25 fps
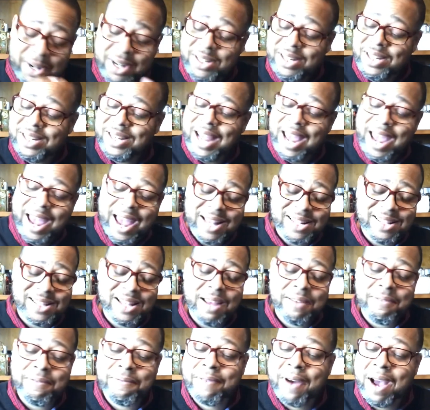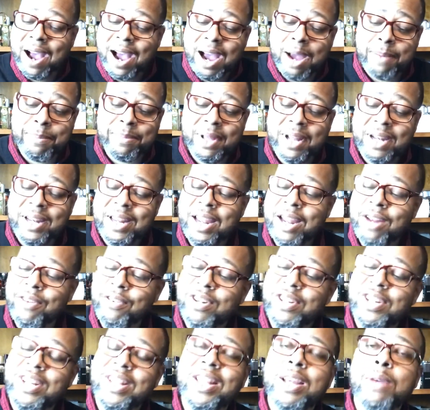it just has that vibe, that
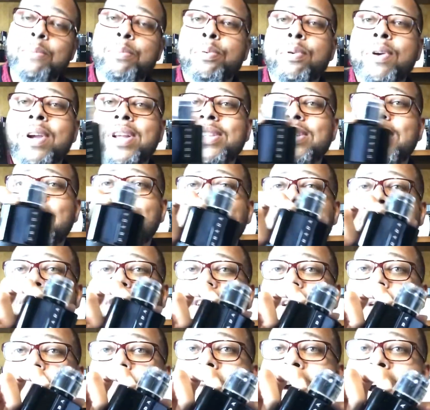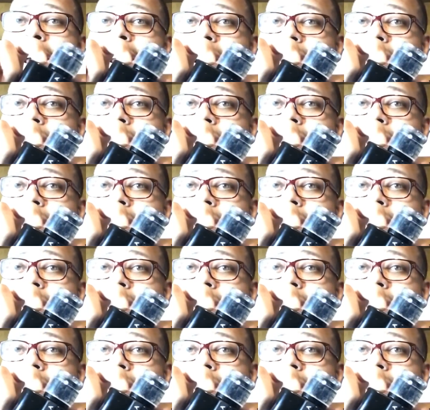energy, that presence about